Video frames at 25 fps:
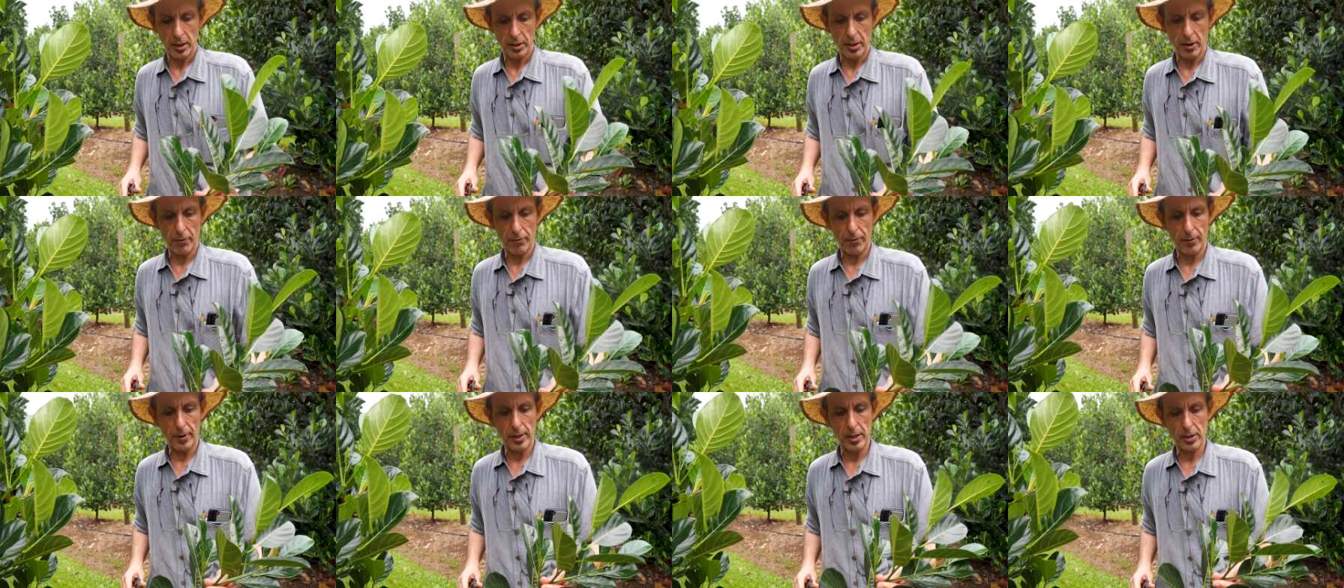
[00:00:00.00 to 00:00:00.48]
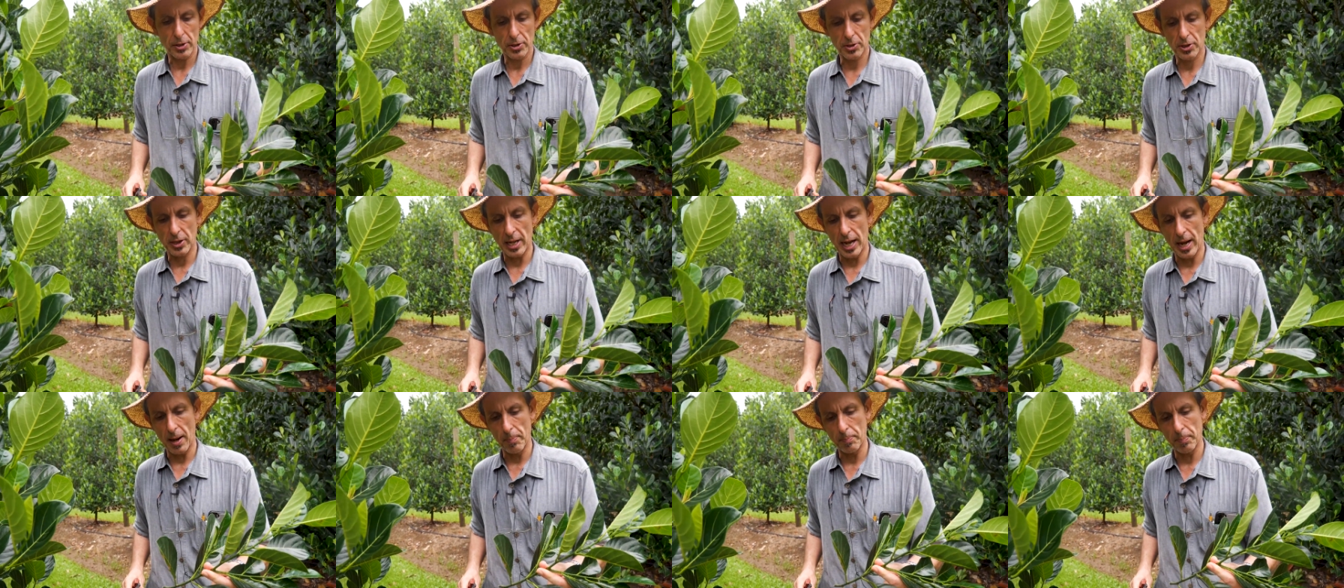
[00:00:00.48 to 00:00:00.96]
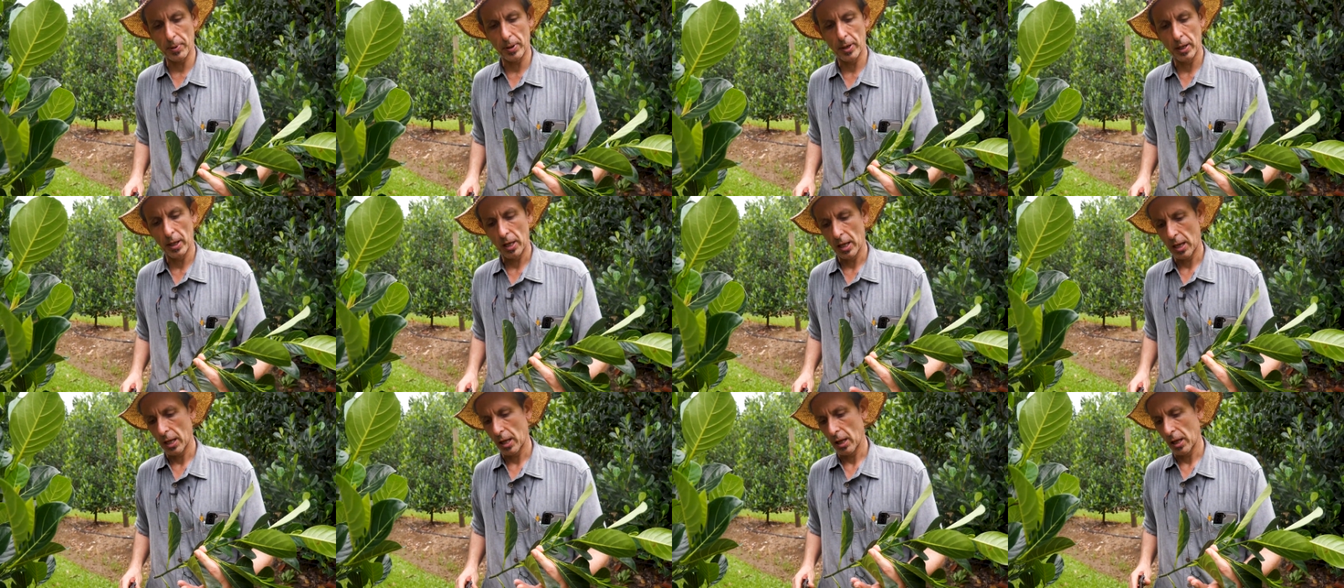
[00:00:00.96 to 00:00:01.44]
The first step,
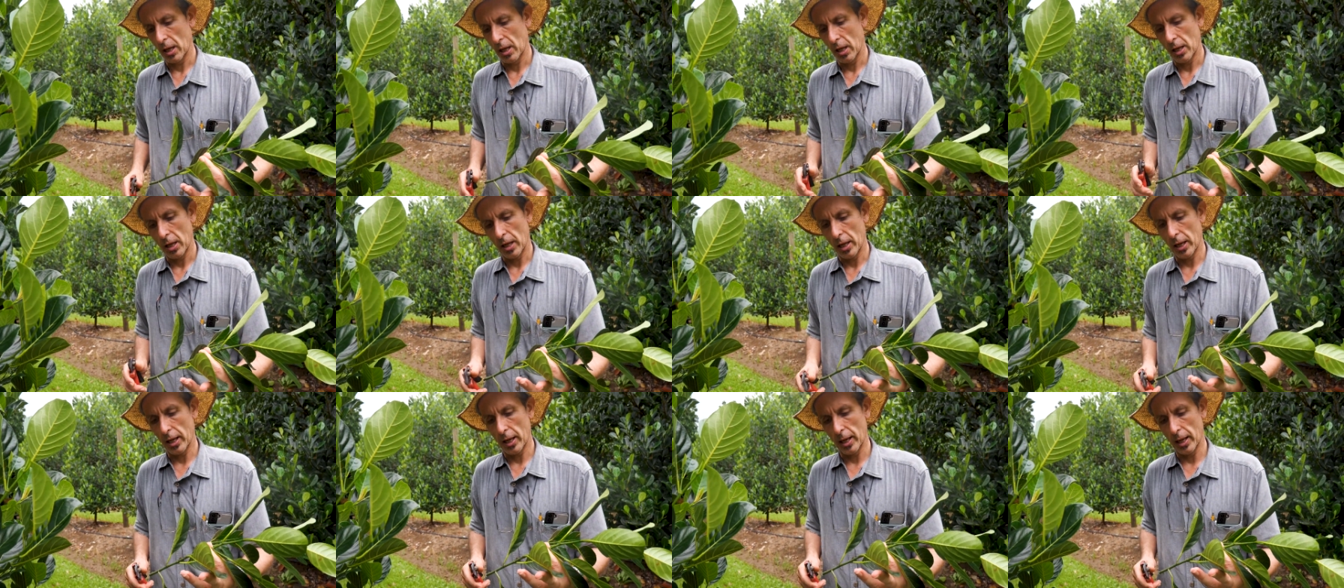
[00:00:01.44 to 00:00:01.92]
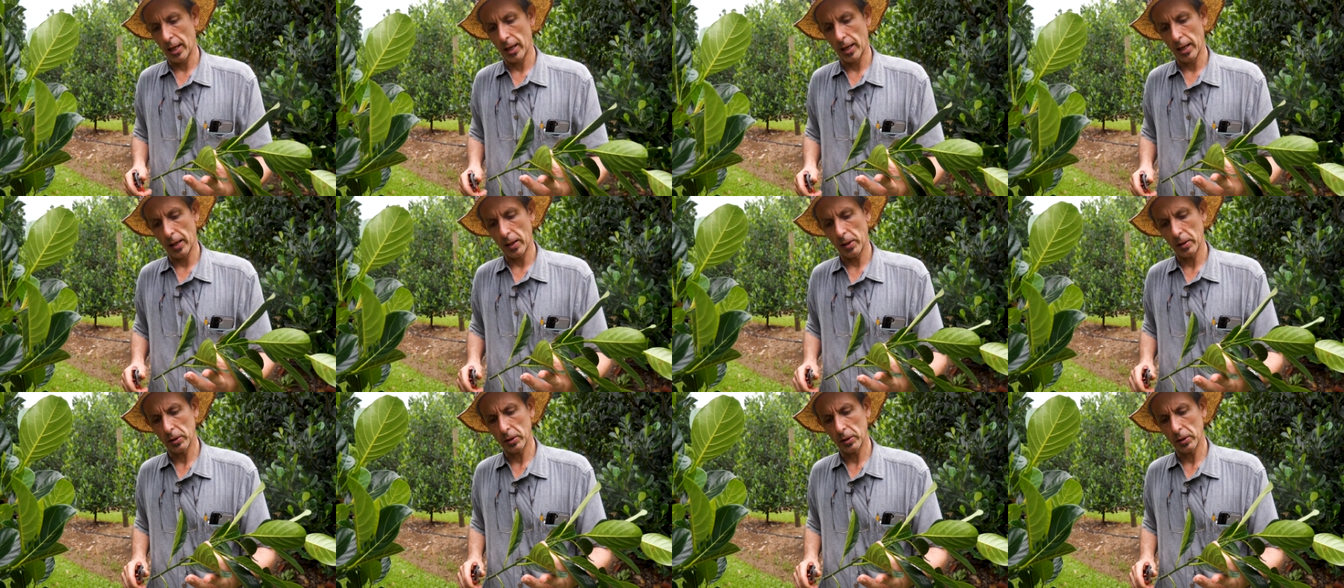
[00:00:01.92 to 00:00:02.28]
uh,